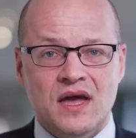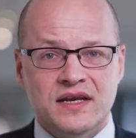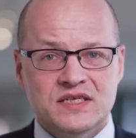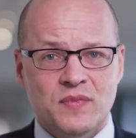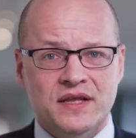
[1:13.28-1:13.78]

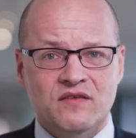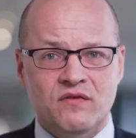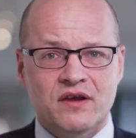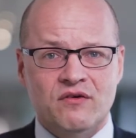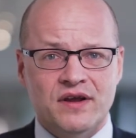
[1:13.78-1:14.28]
Despite the
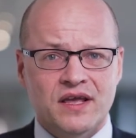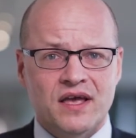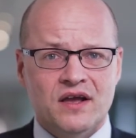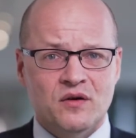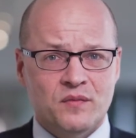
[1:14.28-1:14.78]
weaker
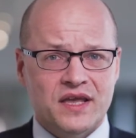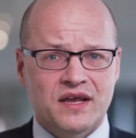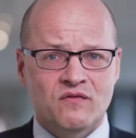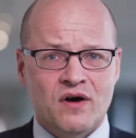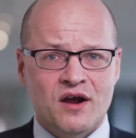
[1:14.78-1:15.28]
economic
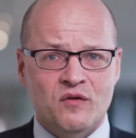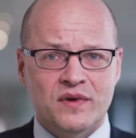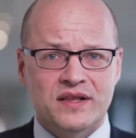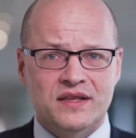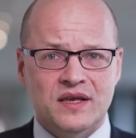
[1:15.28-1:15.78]

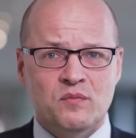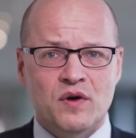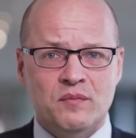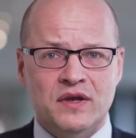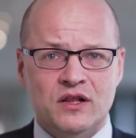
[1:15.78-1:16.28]
environment,
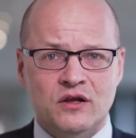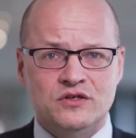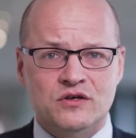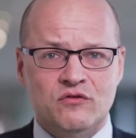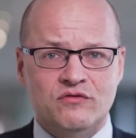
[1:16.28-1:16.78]
impairment
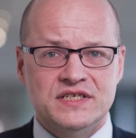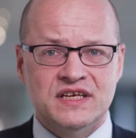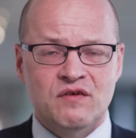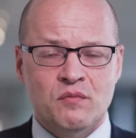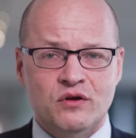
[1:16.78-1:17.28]
loss on
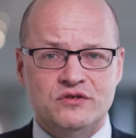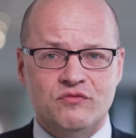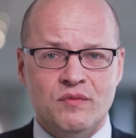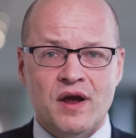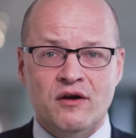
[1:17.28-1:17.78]

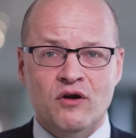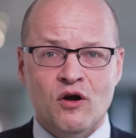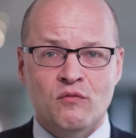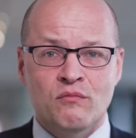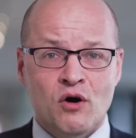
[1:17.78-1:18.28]
receivables remained
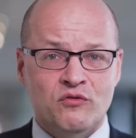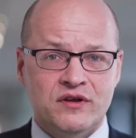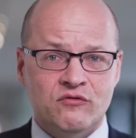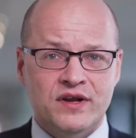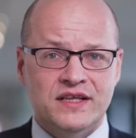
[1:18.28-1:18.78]
low both
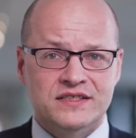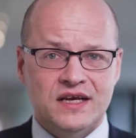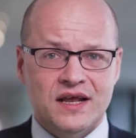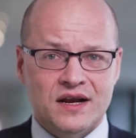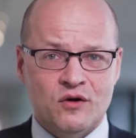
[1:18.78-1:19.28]
in
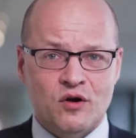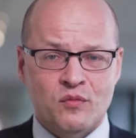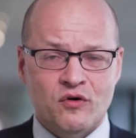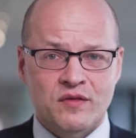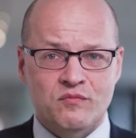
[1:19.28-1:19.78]
retail and
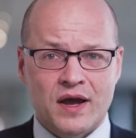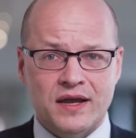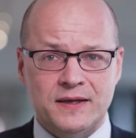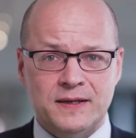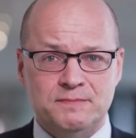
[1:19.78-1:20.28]
corporate
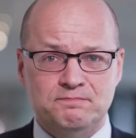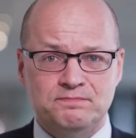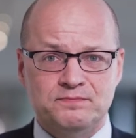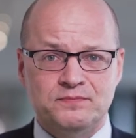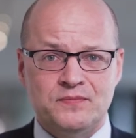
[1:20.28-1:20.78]
banking.
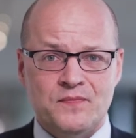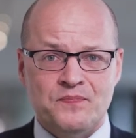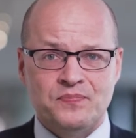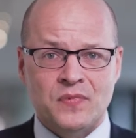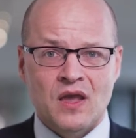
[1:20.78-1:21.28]

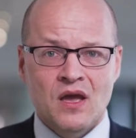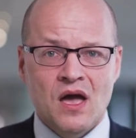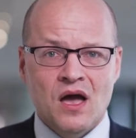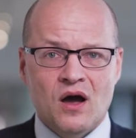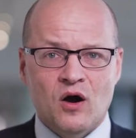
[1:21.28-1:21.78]

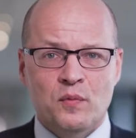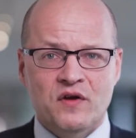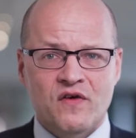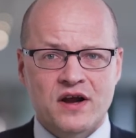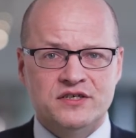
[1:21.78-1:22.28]
OP
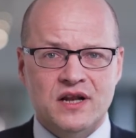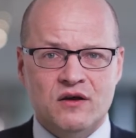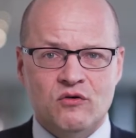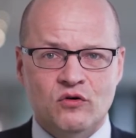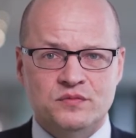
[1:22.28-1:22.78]
Financial
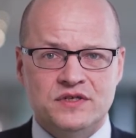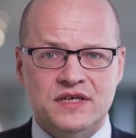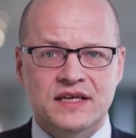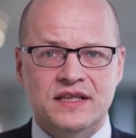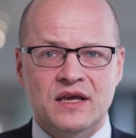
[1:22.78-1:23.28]
Group's
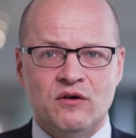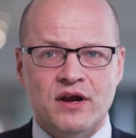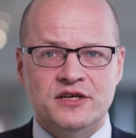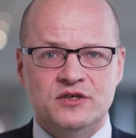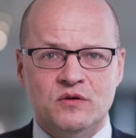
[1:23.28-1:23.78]
CET
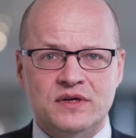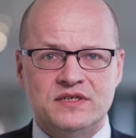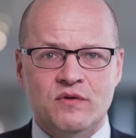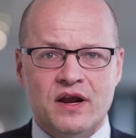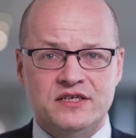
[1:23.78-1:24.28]
ratio
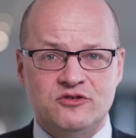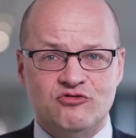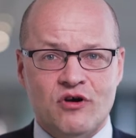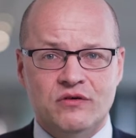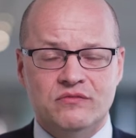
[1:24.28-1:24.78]
was very
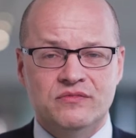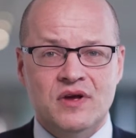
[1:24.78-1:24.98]
strong,